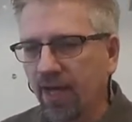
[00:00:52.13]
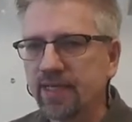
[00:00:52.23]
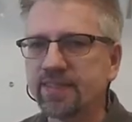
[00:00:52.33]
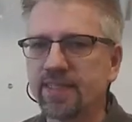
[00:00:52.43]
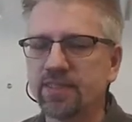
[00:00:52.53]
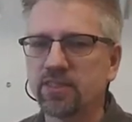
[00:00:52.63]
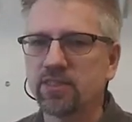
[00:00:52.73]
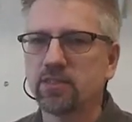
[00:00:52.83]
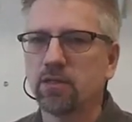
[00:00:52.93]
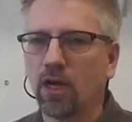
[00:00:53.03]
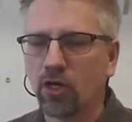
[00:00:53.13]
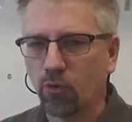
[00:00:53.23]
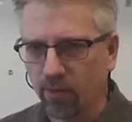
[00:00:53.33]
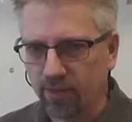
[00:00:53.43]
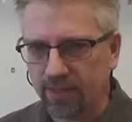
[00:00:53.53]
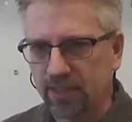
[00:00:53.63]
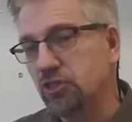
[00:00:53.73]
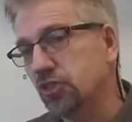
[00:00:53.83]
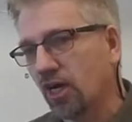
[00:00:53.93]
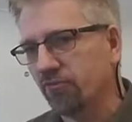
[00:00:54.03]
And since acrylic is
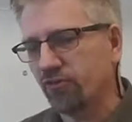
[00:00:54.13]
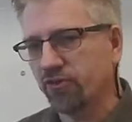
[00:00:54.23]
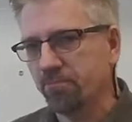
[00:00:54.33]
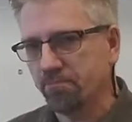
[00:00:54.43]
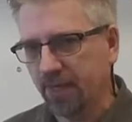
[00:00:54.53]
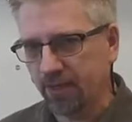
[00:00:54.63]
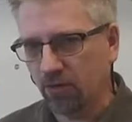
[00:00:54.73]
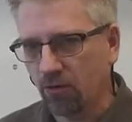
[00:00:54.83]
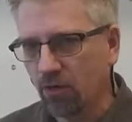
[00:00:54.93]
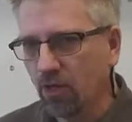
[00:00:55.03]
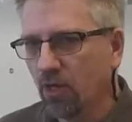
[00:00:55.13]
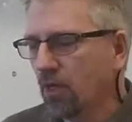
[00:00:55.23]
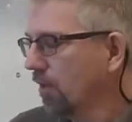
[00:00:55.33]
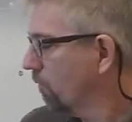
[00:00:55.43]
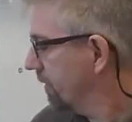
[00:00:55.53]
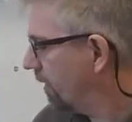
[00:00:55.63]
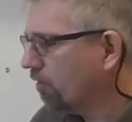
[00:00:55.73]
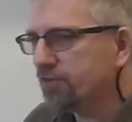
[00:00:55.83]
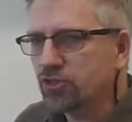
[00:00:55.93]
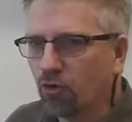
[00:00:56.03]
softer than metal, when they
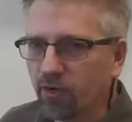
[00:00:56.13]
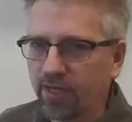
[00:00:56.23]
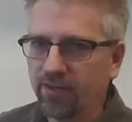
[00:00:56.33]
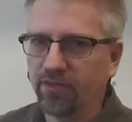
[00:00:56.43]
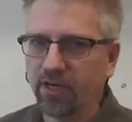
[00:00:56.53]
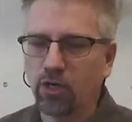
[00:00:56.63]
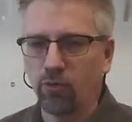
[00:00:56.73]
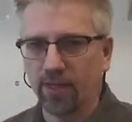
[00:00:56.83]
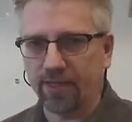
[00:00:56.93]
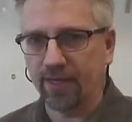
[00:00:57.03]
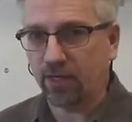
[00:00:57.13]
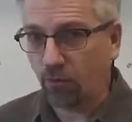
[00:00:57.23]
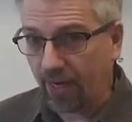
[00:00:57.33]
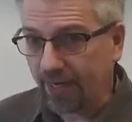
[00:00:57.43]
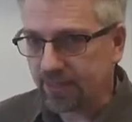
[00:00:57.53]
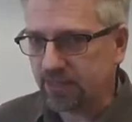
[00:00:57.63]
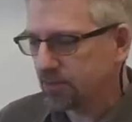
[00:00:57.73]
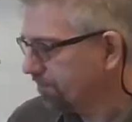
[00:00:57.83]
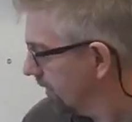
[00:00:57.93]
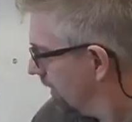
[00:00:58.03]
over torque it, the acrylic, it cracks.